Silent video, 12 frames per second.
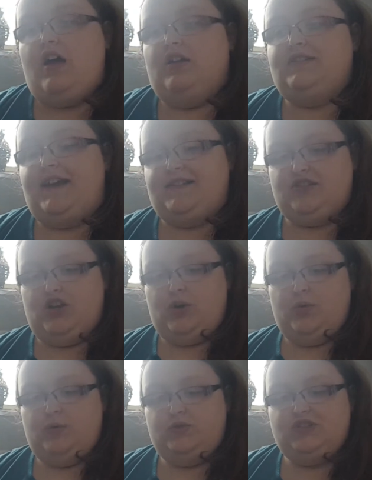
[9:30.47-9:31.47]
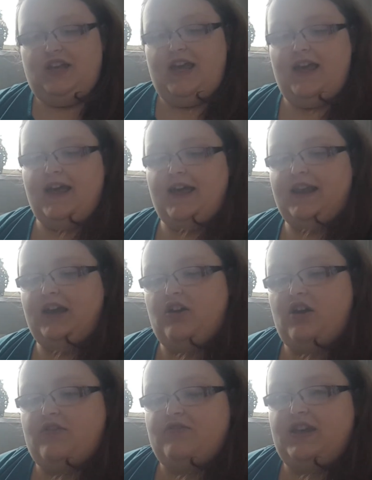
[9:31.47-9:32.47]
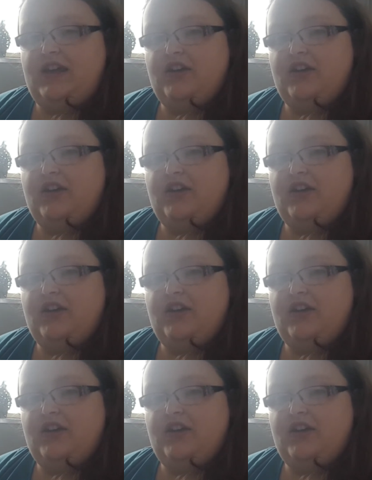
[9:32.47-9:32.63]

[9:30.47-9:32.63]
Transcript: Tesco's, and I got the